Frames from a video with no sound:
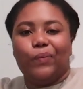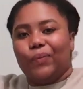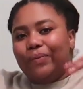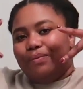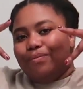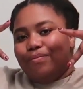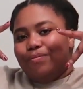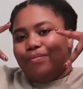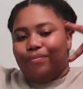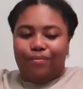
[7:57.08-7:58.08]

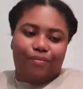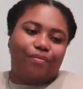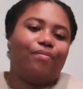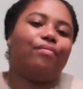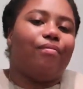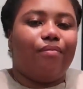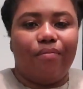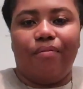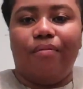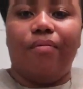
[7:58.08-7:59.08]
(no one is talking)